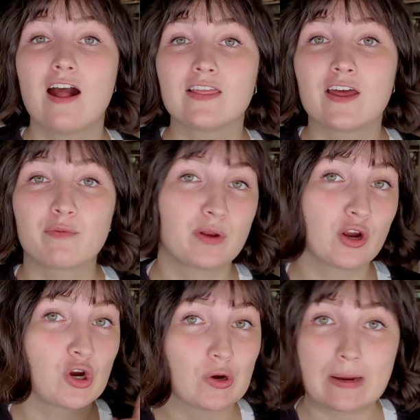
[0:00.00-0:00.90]
that have put a
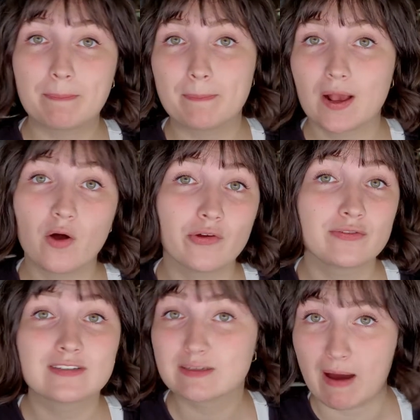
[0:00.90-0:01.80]
great big
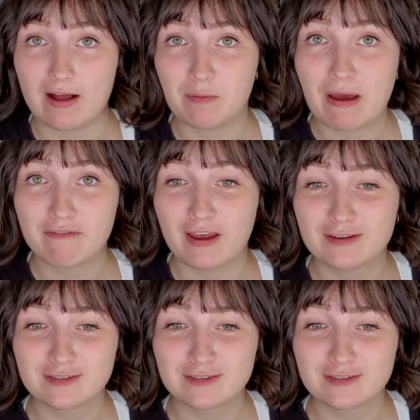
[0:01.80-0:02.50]
old smile on my face.